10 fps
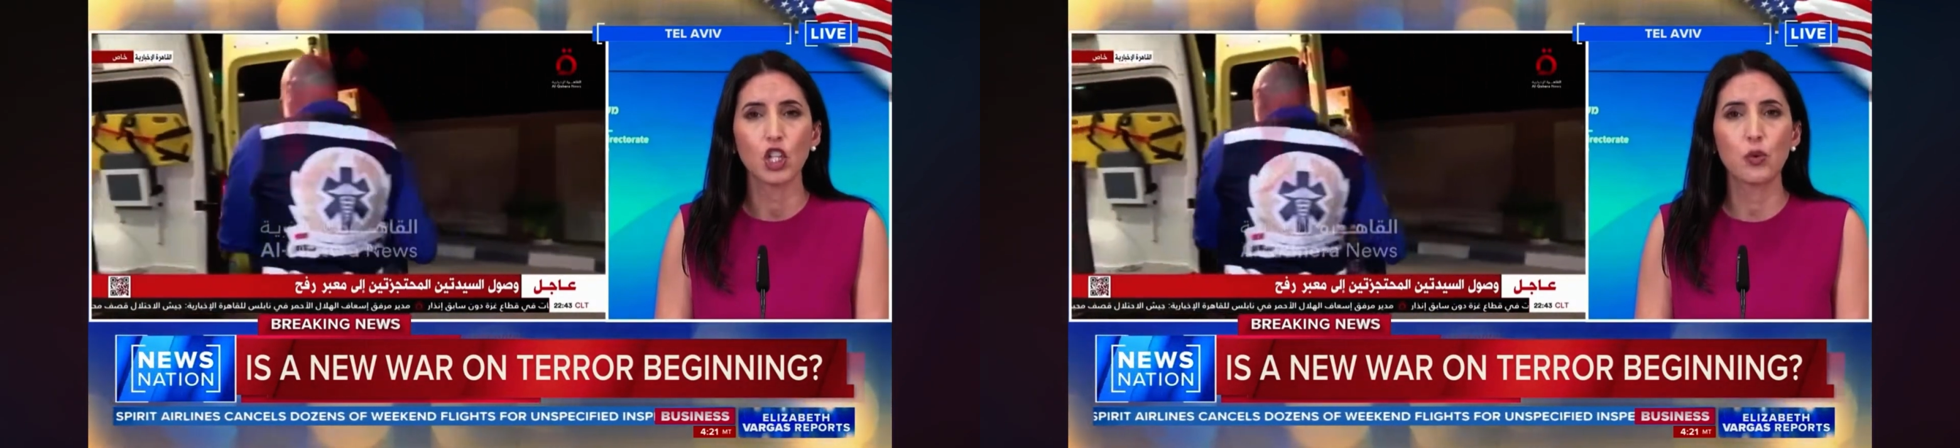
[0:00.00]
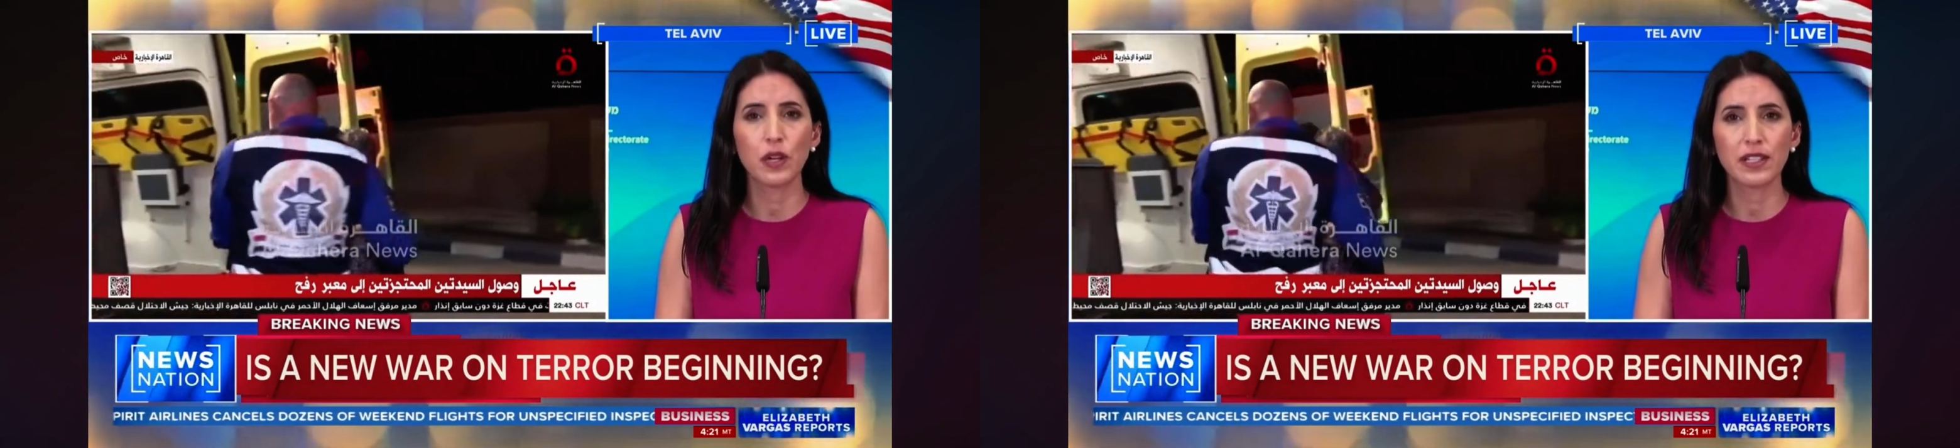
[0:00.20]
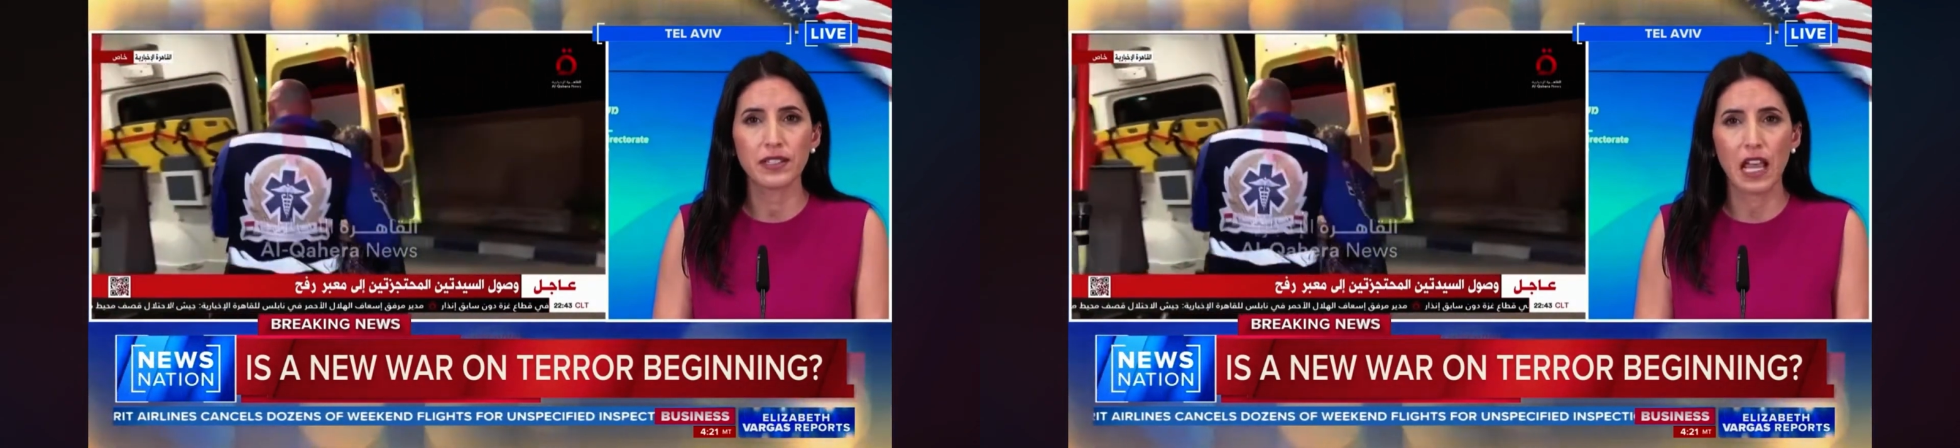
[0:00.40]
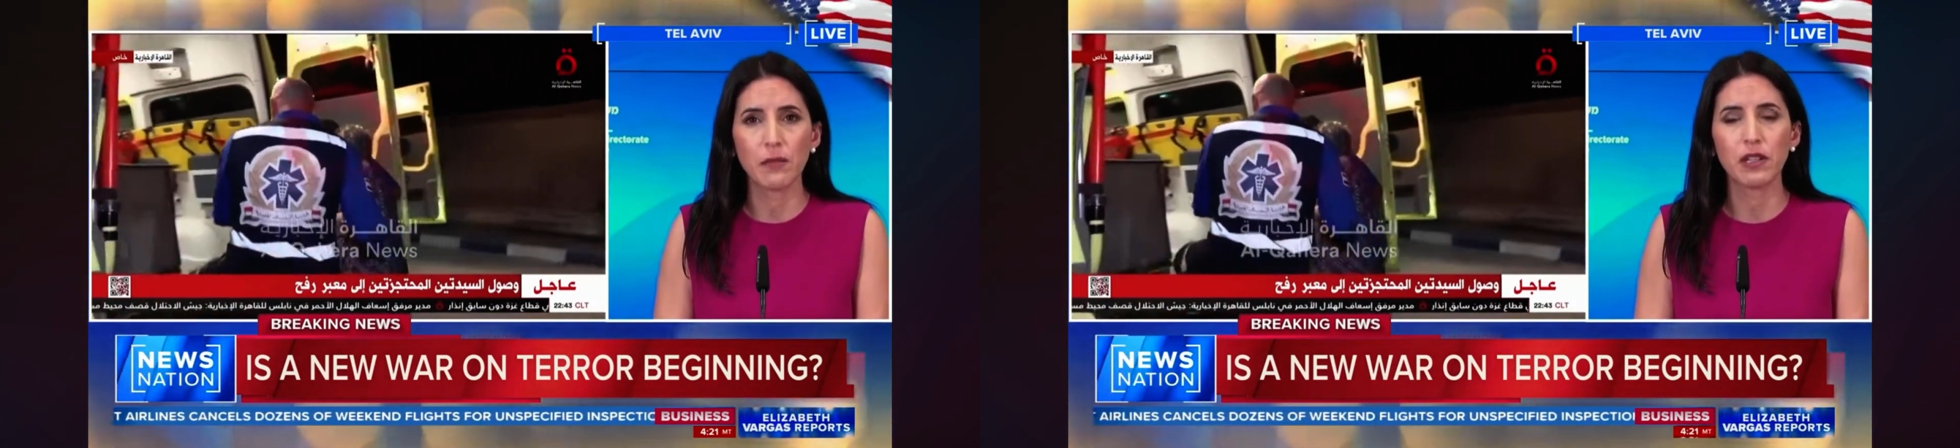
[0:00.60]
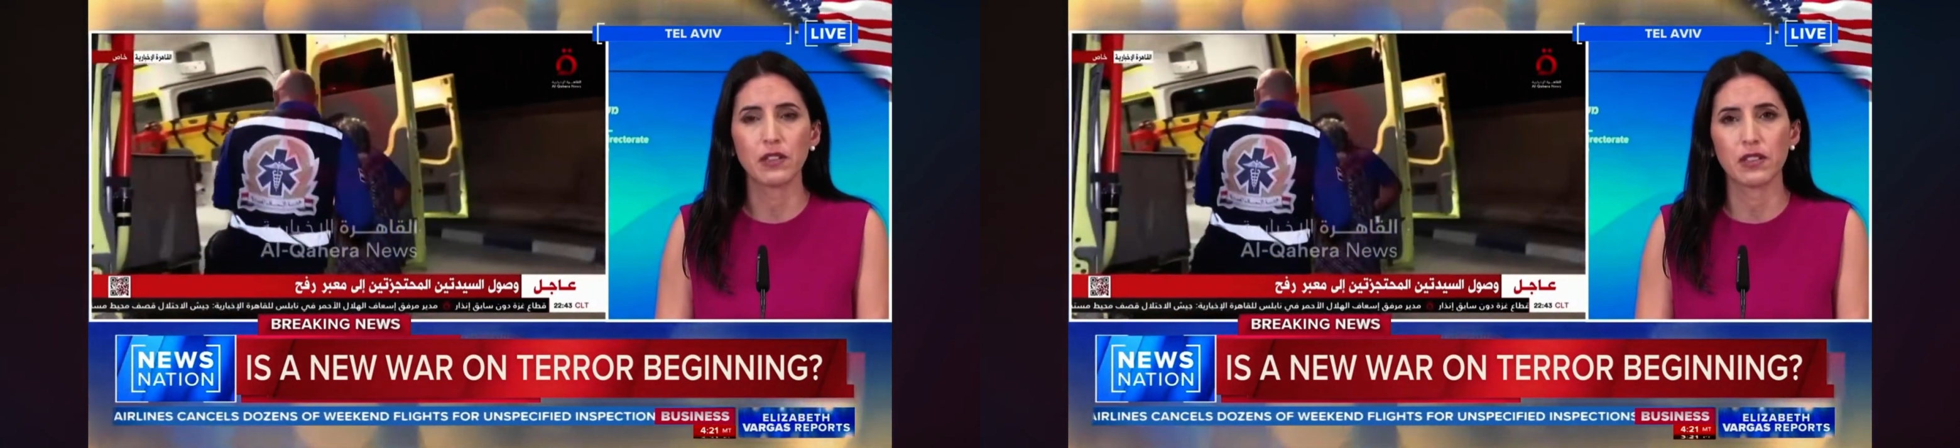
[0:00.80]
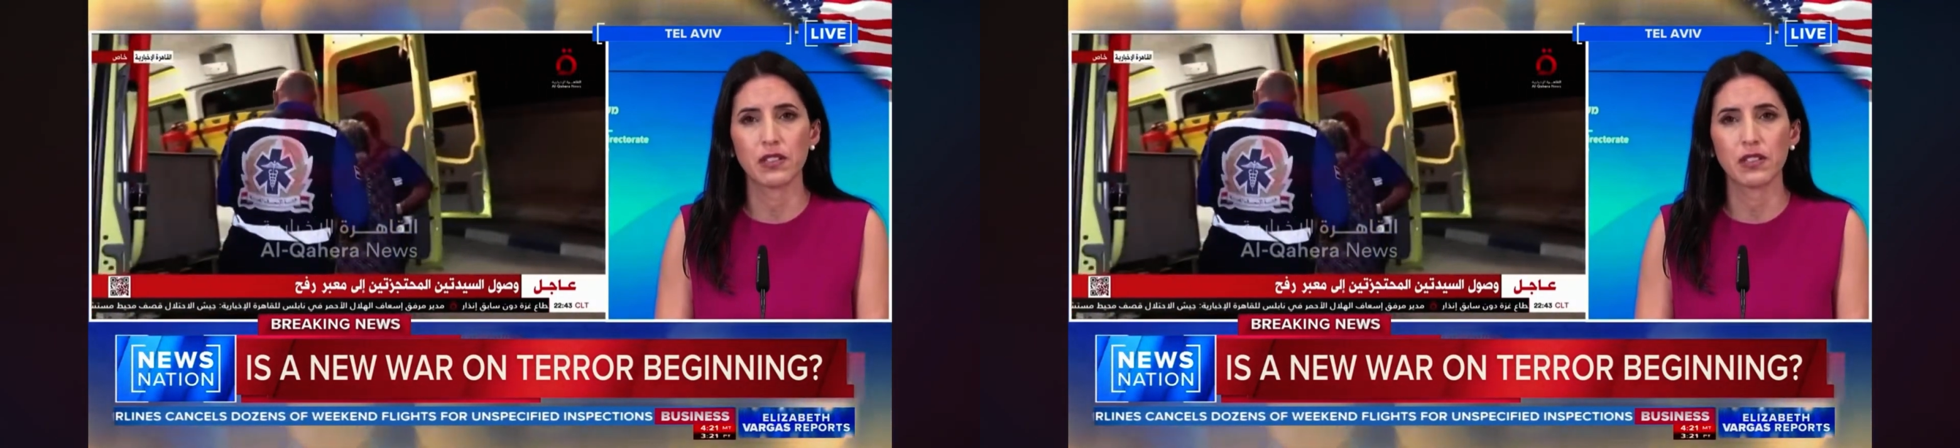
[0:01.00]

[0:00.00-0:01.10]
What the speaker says: to examine the